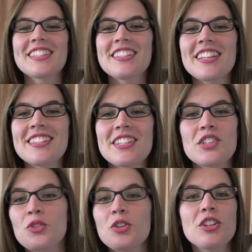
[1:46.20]
He says,
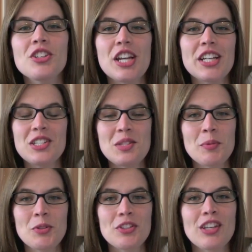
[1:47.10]
"You can change the
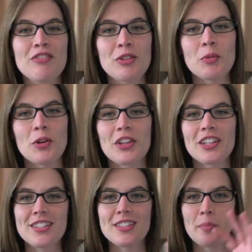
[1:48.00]
music if you want.
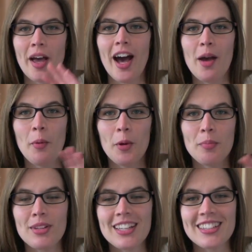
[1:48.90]
This is my
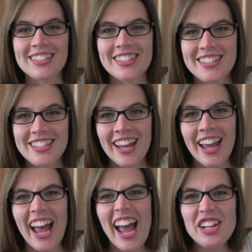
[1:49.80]
iPod playlist."
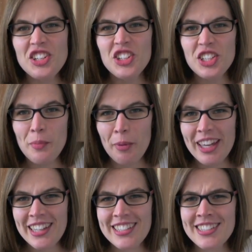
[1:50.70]
And she
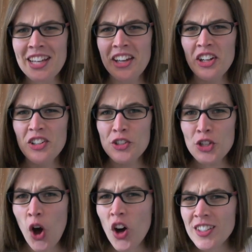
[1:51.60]
picks
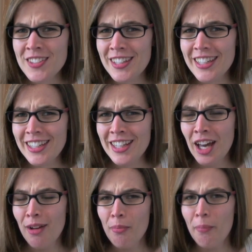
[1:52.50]
Toxic
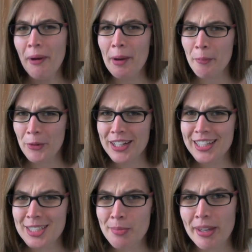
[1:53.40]
by
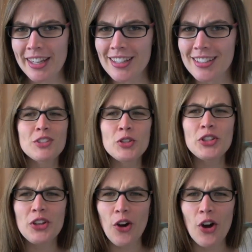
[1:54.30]
Britney Spears.
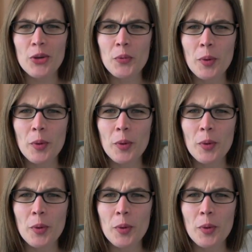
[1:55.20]
Good God,